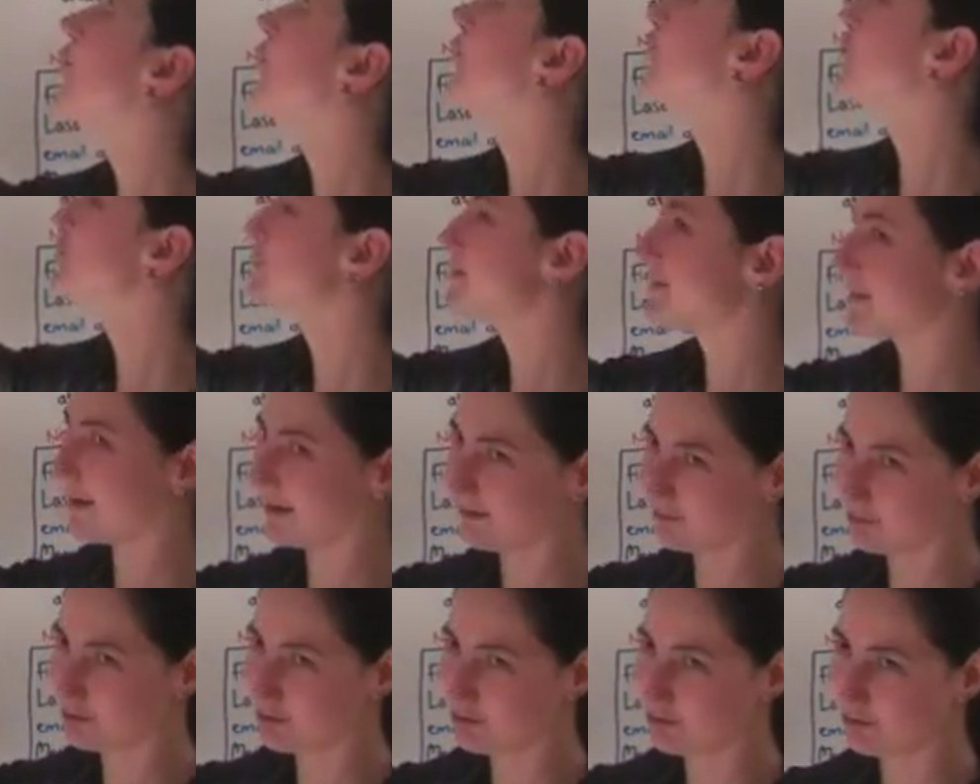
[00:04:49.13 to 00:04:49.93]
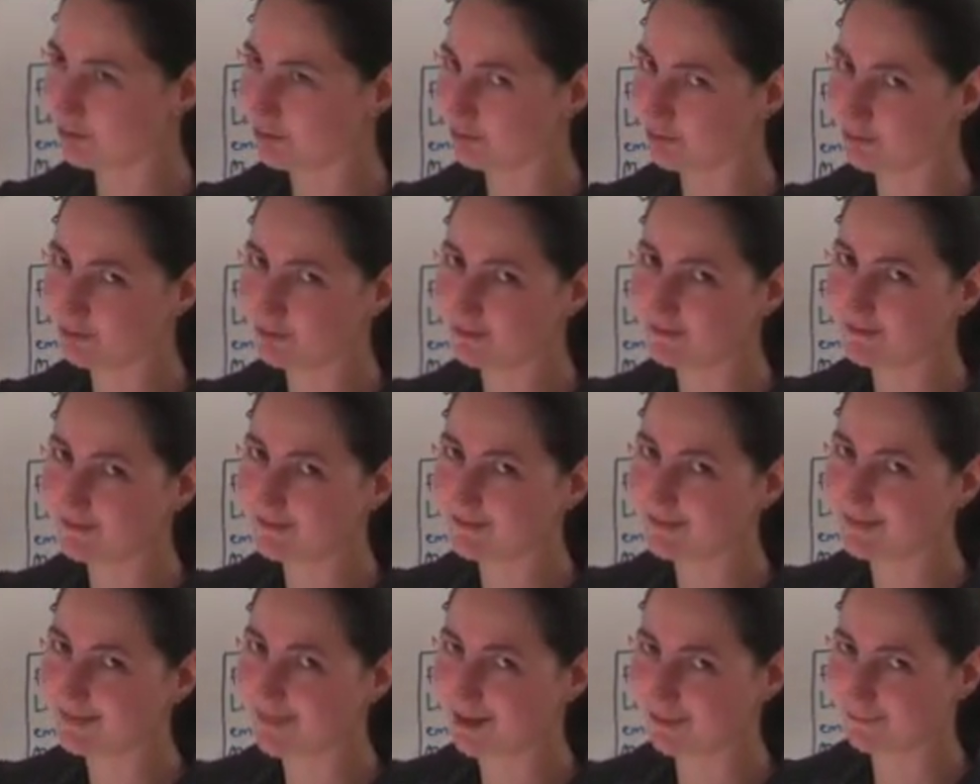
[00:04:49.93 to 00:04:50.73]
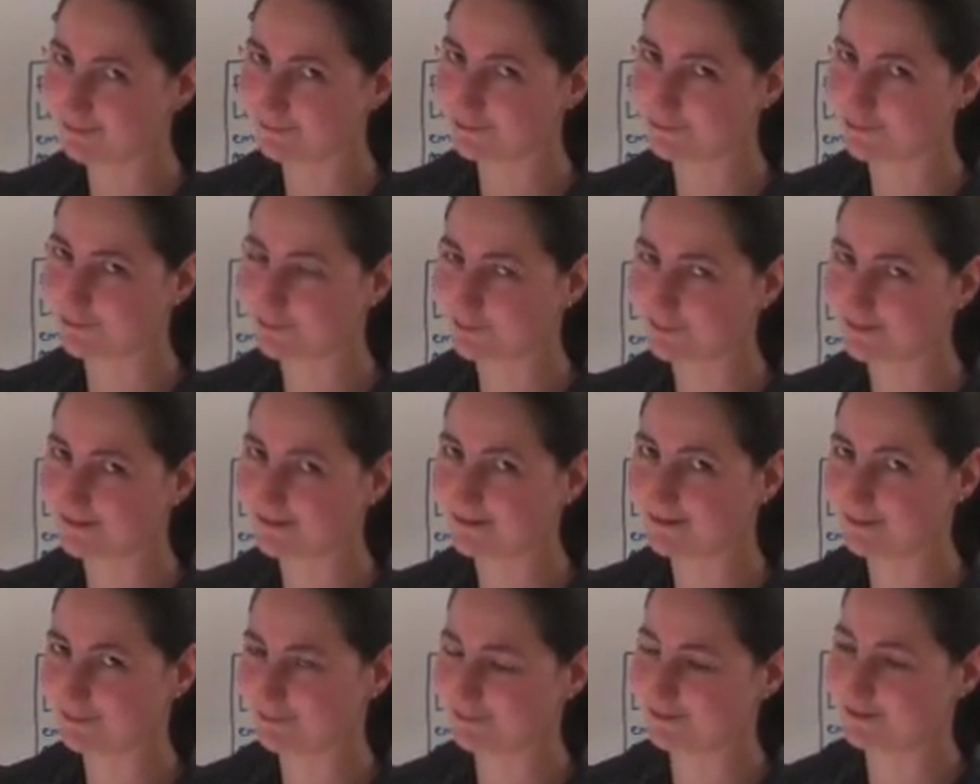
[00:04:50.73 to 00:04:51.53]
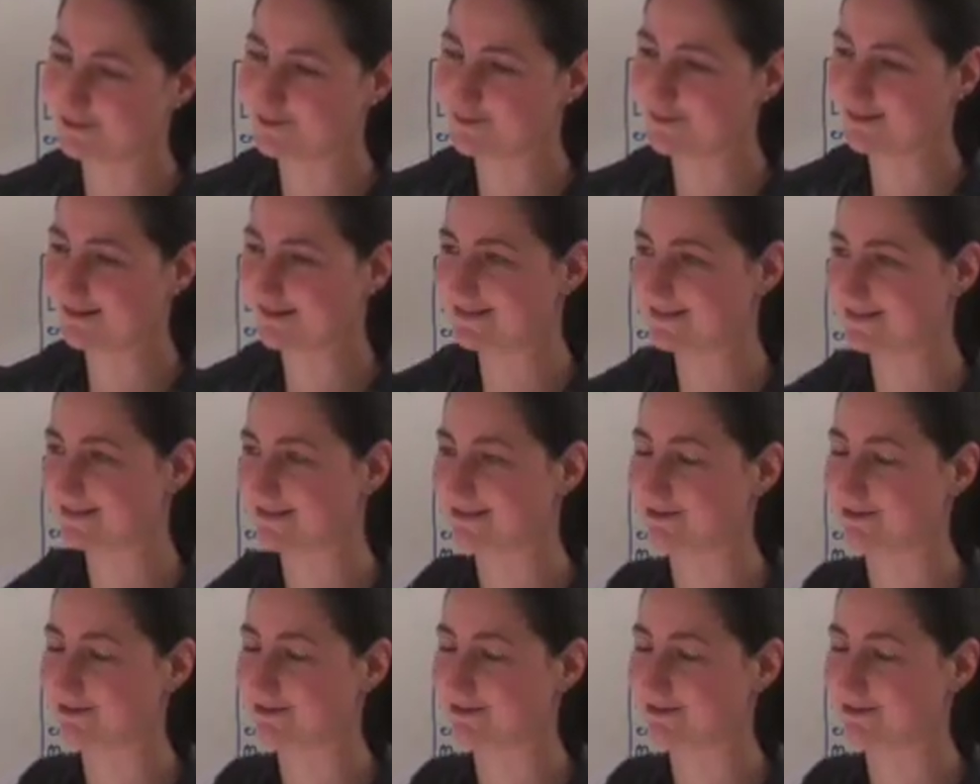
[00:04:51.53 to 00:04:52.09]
who sent you that form in the first place,